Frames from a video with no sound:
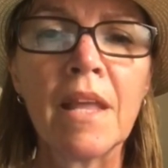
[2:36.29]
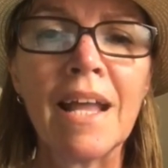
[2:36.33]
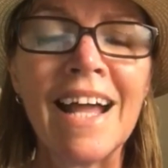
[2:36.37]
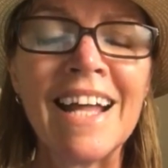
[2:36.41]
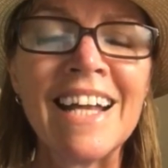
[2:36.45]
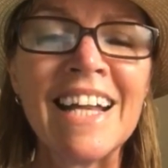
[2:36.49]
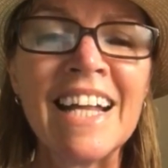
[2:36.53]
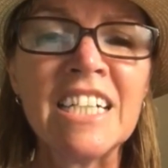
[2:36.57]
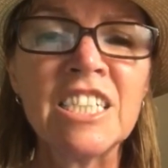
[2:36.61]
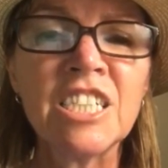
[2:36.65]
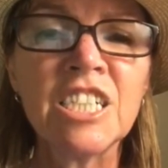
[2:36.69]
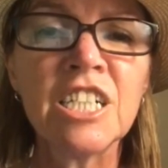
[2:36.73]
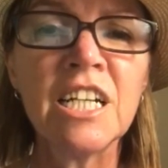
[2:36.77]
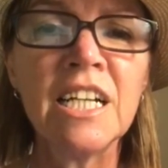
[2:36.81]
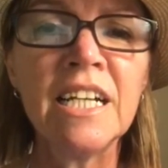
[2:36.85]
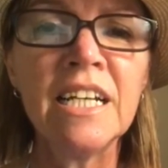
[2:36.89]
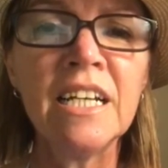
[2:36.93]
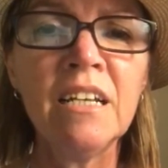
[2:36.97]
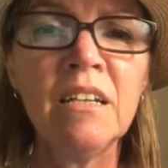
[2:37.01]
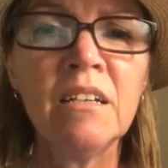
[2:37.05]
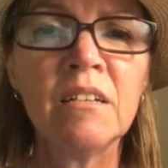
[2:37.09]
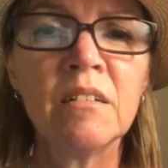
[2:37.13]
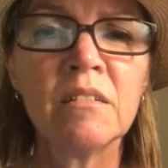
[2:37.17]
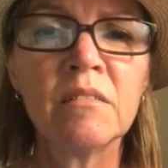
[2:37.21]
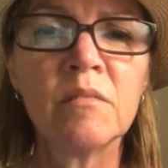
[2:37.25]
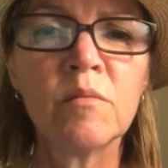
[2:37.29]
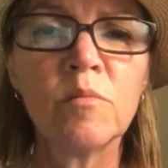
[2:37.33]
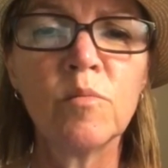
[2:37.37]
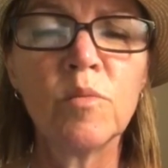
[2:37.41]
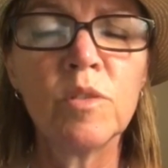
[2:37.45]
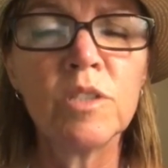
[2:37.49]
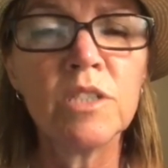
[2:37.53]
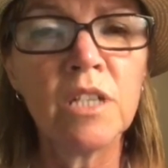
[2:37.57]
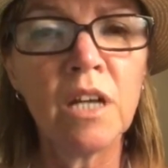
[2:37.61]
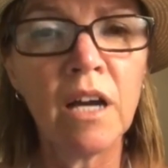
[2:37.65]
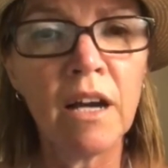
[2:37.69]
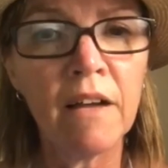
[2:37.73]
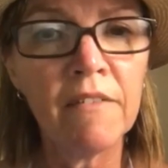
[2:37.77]
And actually,
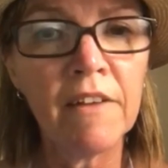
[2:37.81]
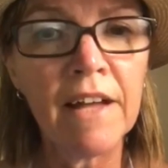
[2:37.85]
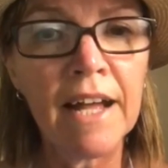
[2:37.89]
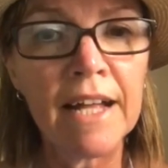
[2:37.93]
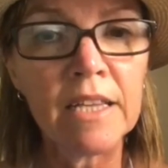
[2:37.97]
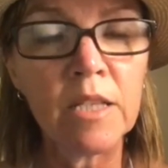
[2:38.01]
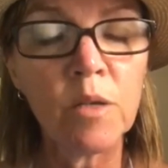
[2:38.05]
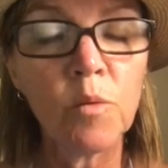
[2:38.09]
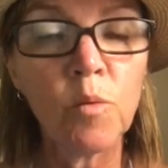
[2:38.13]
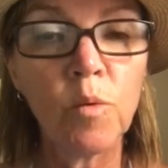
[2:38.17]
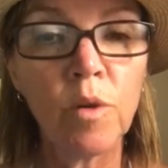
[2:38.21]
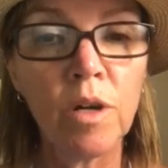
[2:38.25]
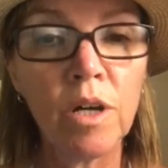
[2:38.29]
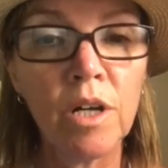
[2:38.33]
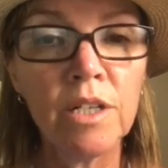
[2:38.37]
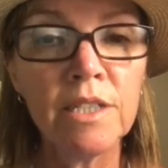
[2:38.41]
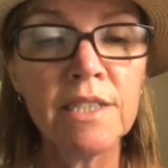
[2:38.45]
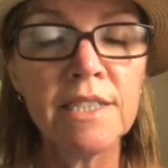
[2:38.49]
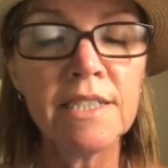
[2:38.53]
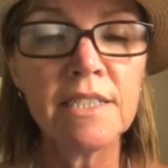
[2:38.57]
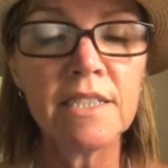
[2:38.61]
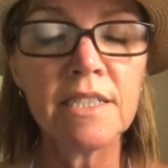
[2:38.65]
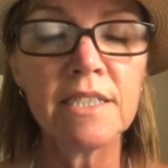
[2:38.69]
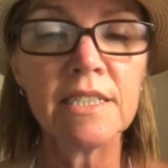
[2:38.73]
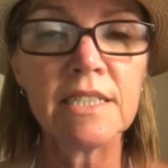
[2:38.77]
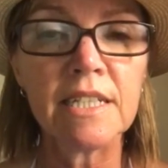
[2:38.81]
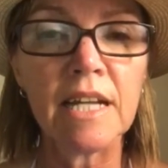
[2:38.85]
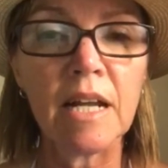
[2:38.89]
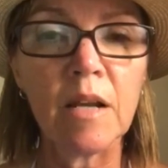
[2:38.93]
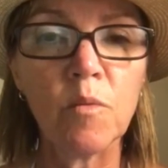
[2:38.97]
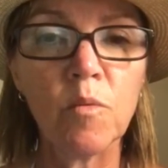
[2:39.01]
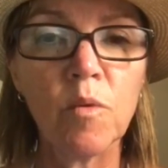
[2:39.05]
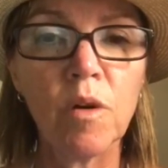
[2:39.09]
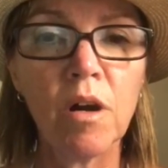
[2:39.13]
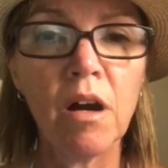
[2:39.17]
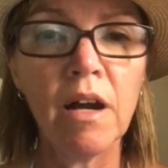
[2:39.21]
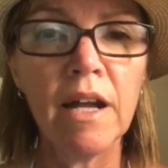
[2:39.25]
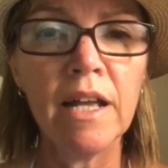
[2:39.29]
would I have had the words to say
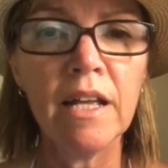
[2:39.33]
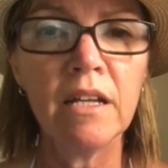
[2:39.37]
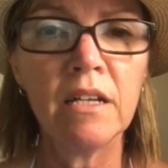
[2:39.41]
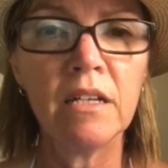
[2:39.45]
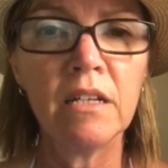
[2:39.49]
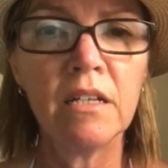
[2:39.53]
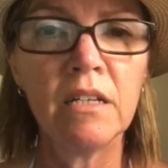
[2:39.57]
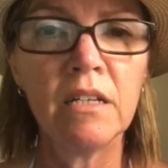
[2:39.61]
why?